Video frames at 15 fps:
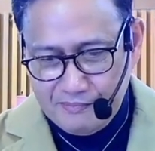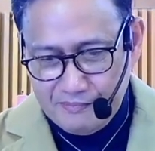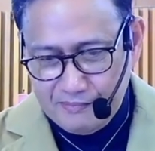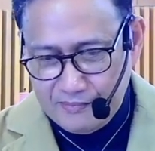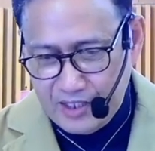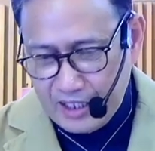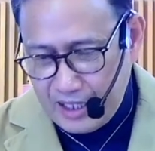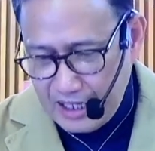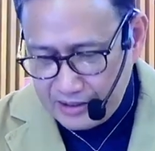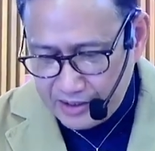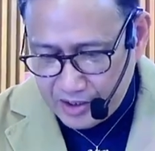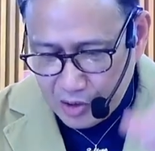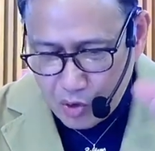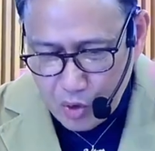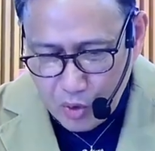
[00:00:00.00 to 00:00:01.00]
They got
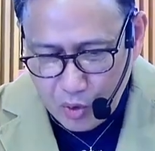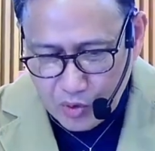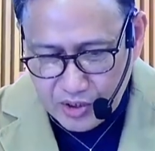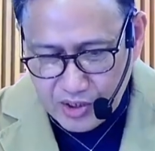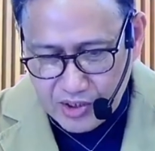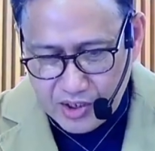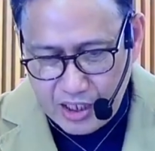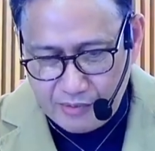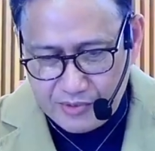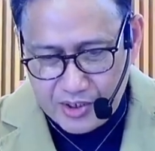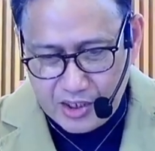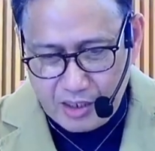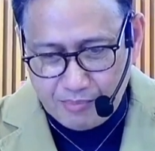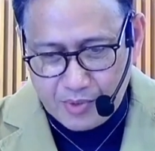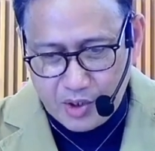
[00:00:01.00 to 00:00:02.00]
their clues in Psalms
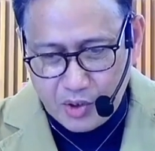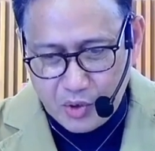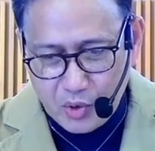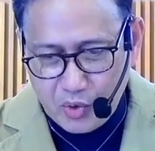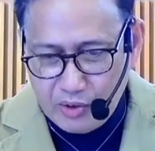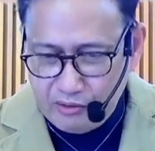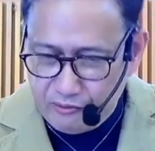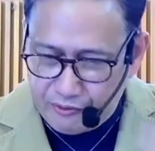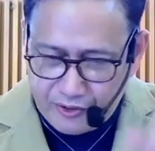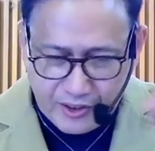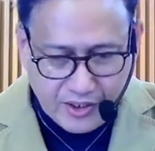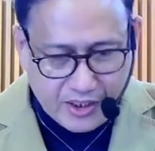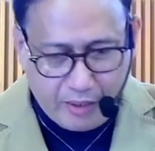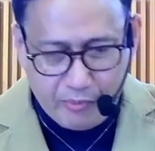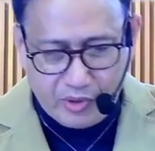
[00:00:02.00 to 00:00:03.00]
chapter 2 and 1
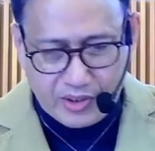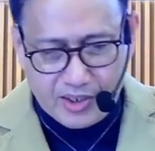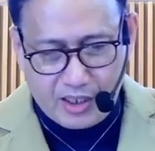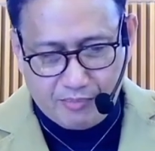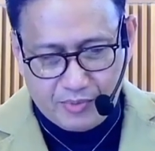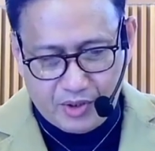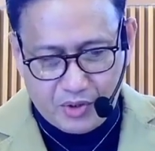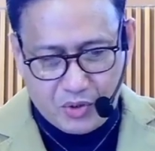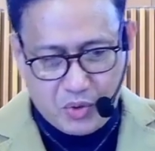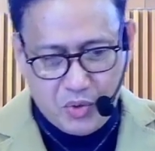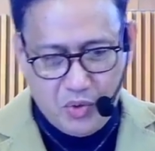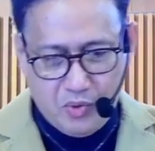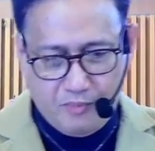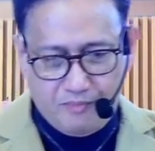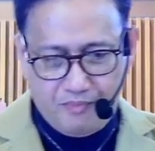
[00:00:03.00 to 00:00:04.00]
Samuel chapter
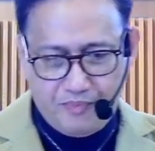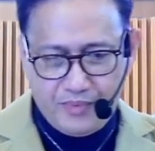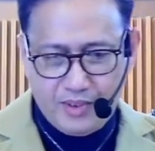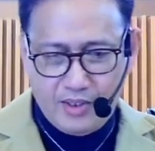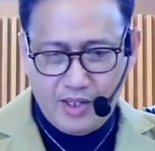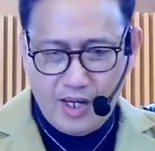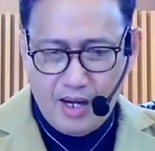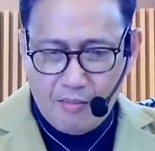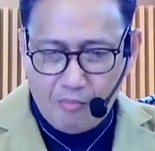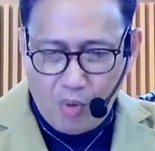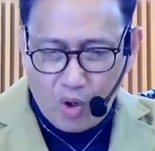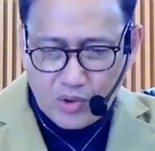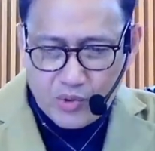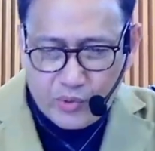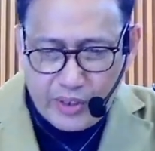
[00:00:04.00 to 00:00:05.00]
2.
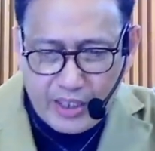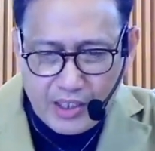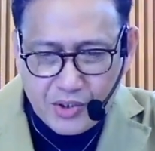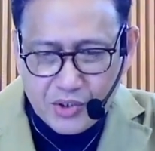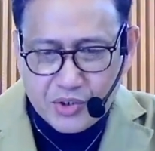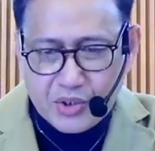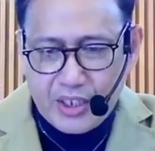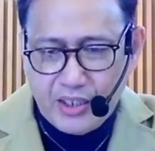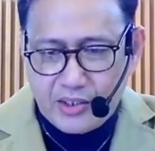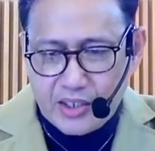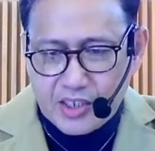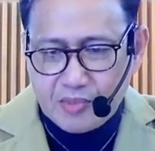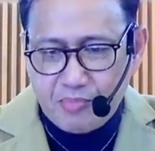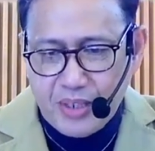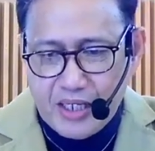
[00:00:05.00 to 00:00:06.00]
Most religious
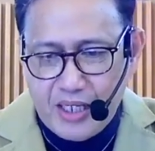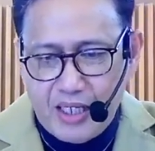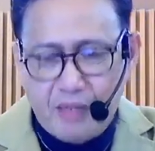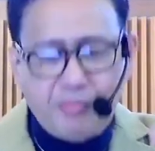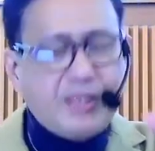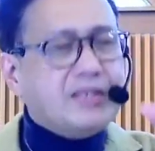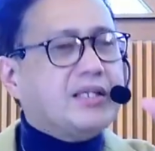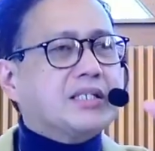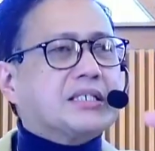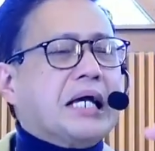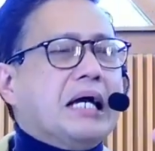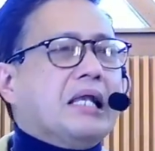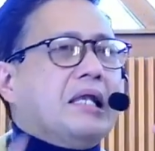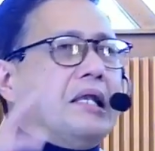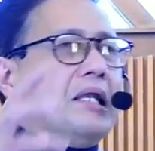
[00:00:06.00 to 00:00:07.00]
leaders believe in this
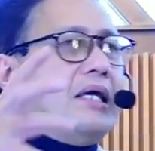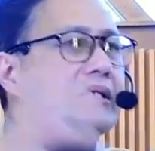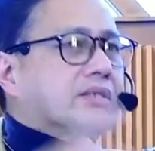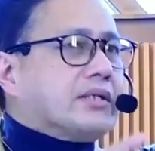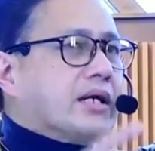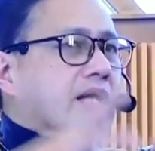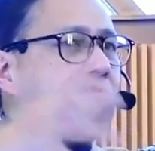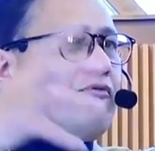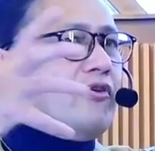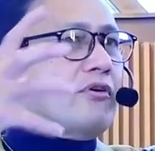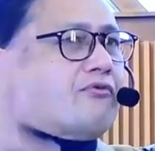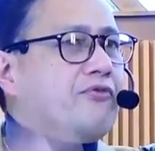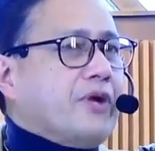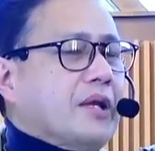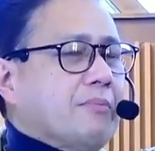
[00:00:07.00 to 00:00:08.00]
literal
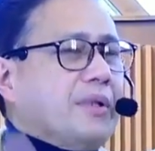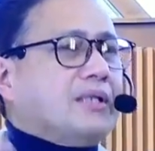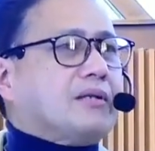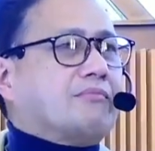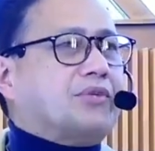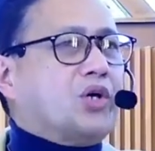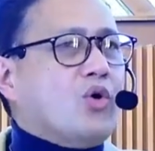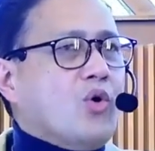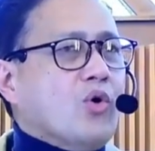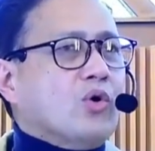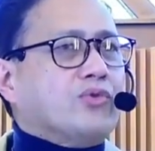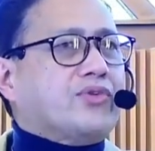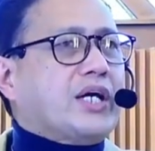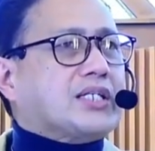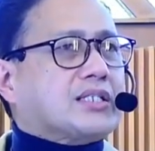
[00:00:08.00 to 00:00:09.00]
fulfillment of the
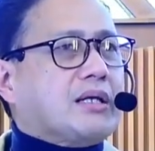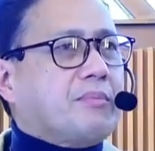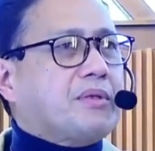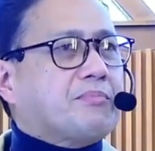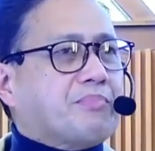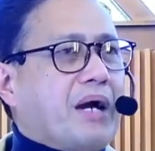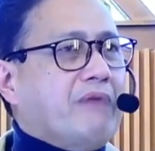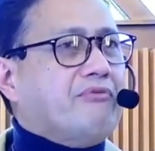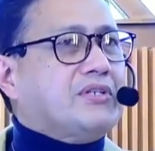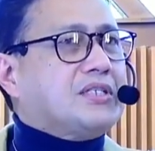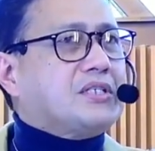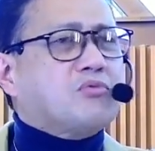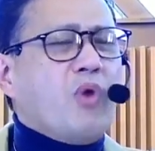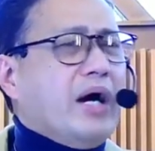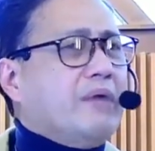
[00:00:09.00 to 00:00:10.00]
Old Testament
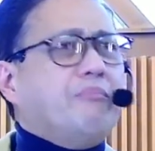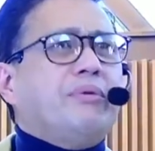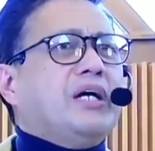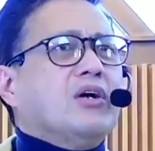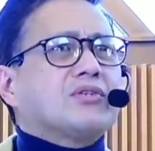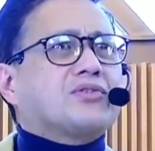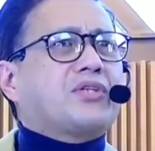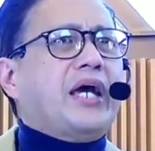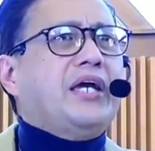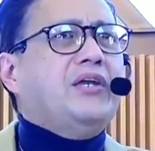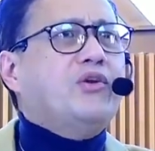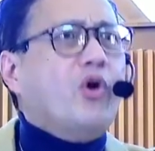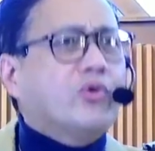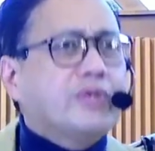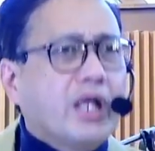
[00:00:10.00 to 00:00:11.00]
prophecies. Why? Because they
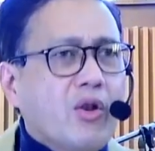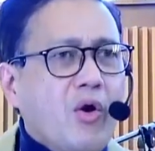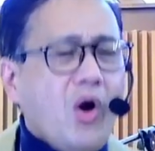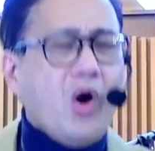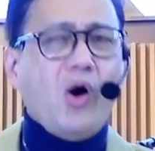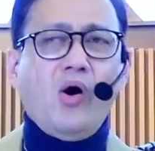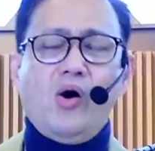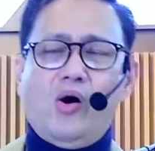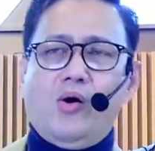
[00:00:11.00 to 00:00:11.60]
know the law.